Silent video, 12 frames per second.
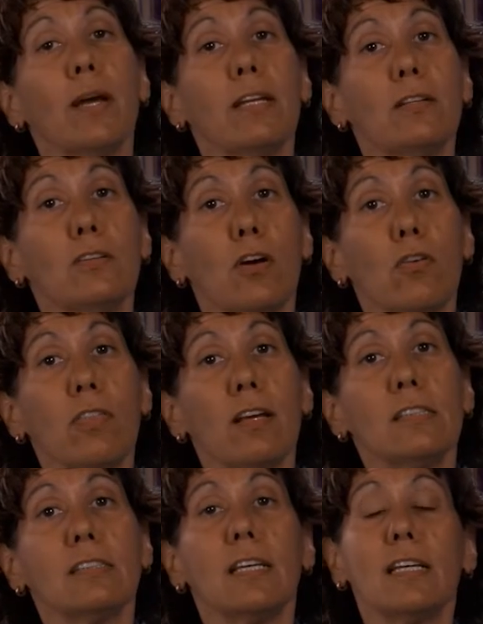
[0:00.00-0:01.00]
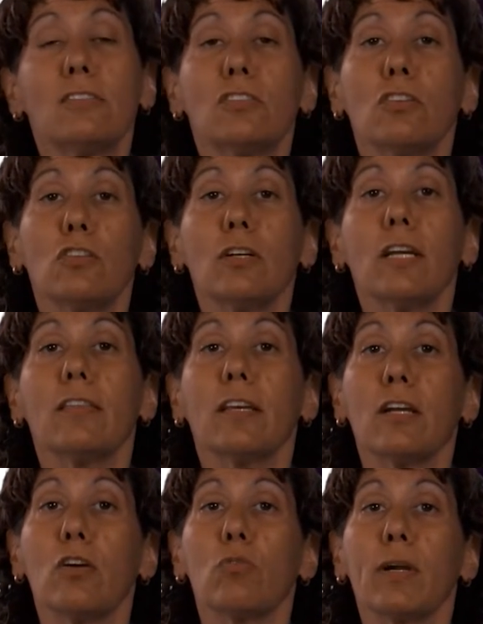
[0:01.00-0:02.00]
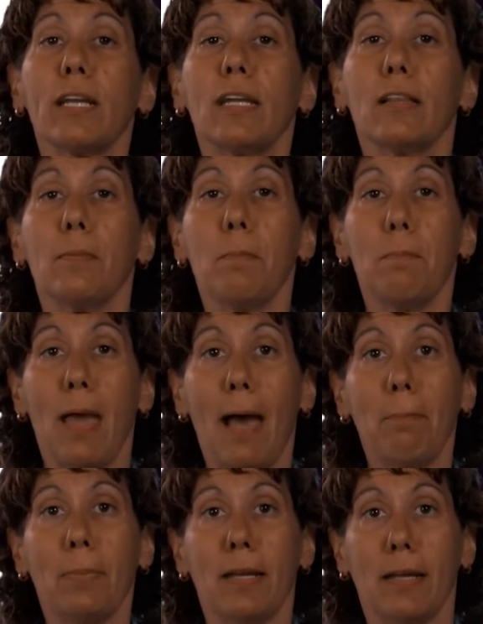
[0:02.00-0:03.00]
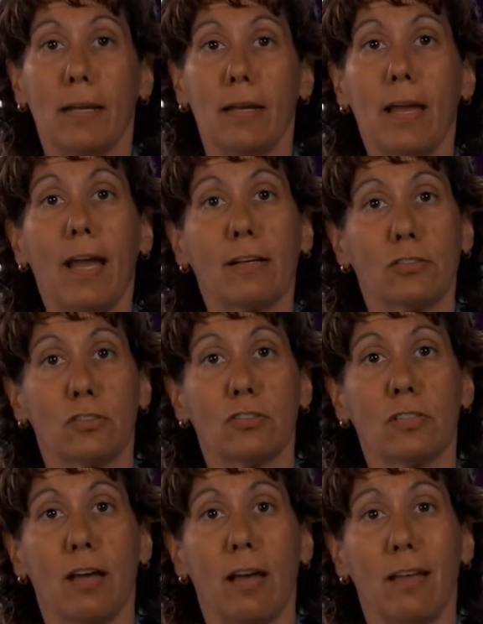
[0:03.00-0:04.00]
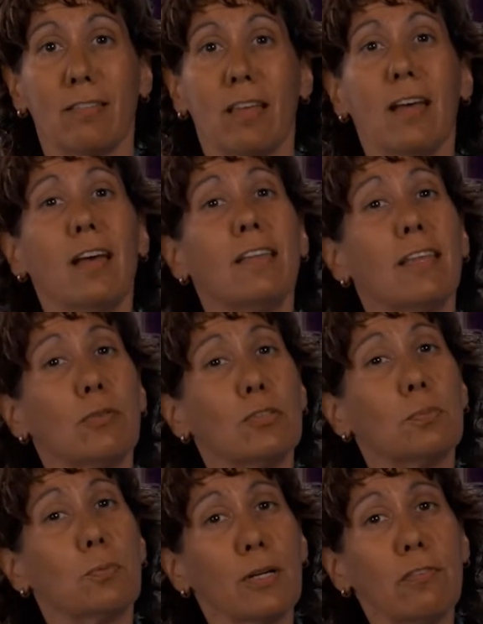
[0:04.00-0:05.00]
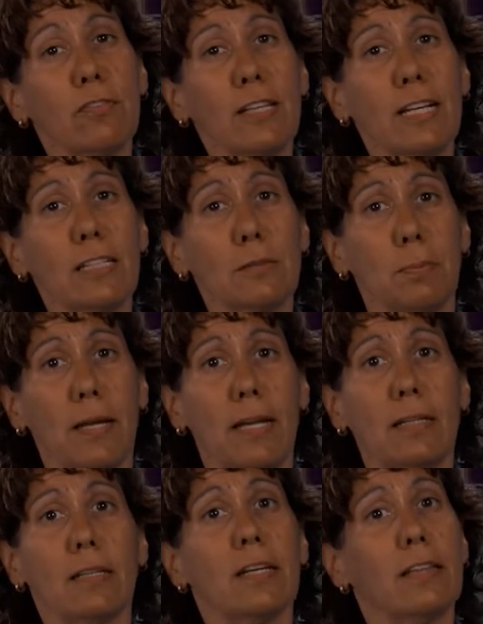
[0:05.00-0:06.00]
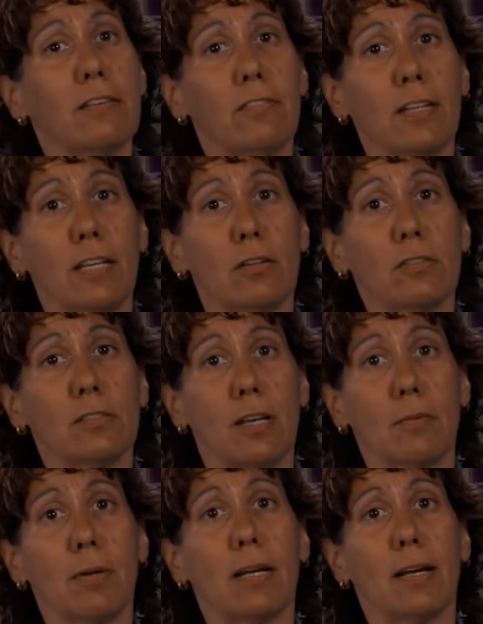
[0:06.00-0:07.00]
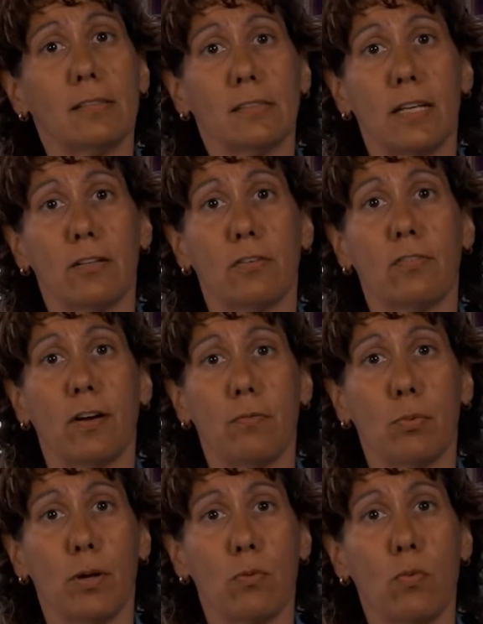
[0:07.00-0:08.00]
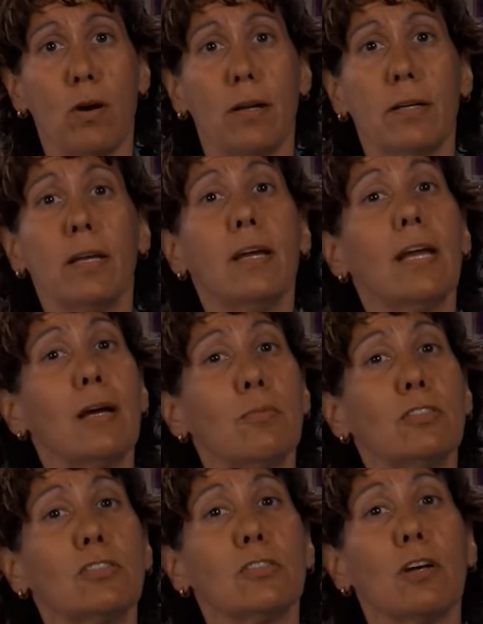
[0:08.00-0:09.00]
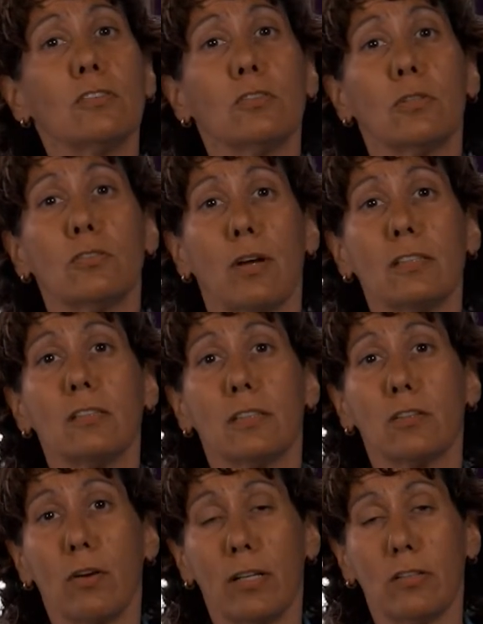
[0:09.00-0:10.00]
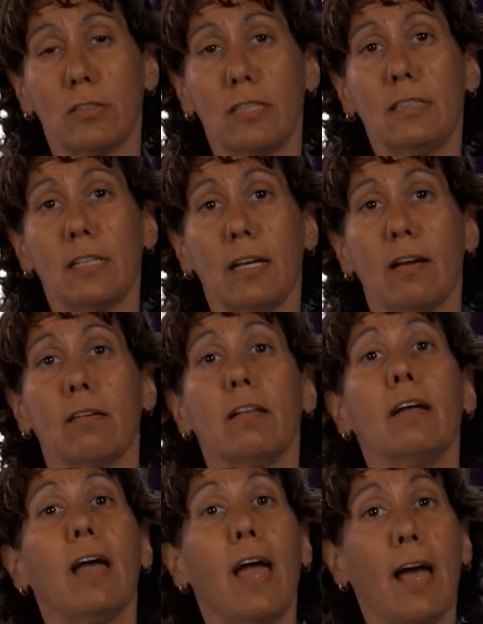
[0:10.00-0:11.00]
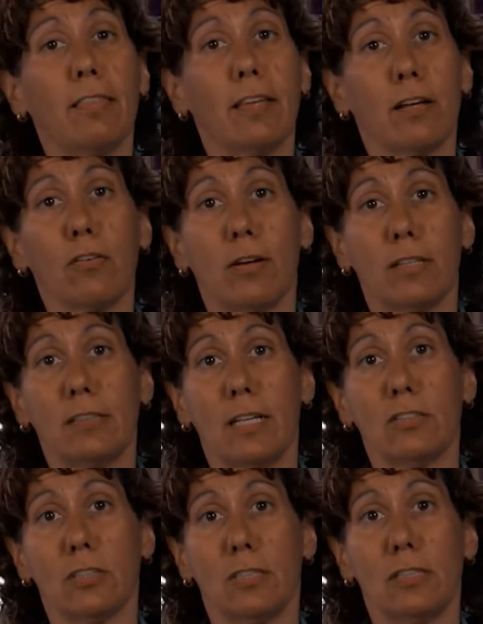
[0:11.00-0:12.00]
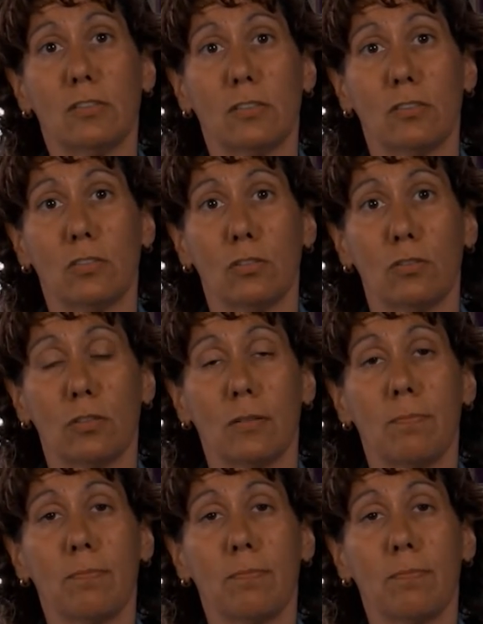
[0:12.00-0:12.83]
way to know this is to look at the curriculum mapping exercise that was briefly explained in the video segment on Standard 5.1 and which is also addressed in greater detail at the Accreditation Institute.